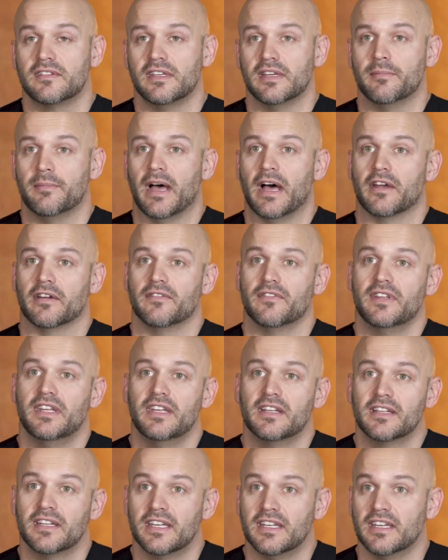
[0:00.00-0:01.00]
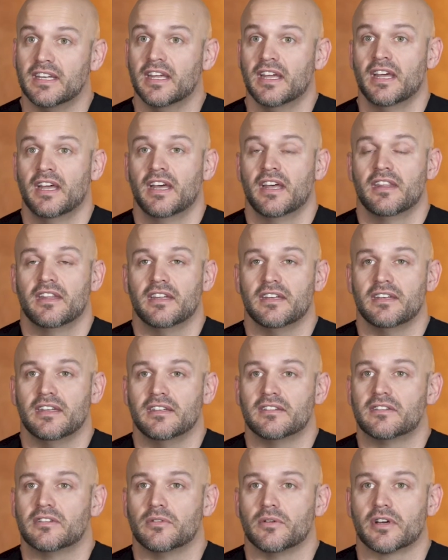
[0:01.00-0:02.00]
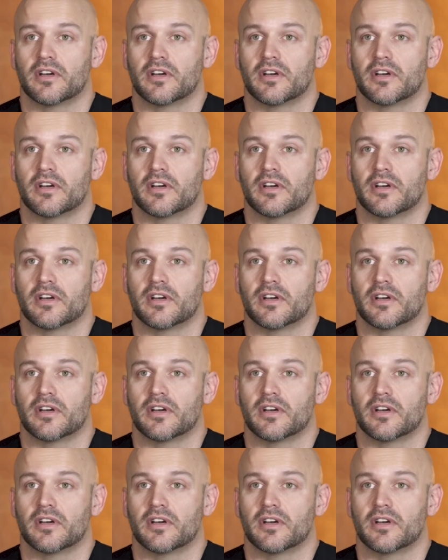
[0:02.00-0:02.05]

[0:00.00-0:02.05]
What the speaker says: the amount of healing that needs to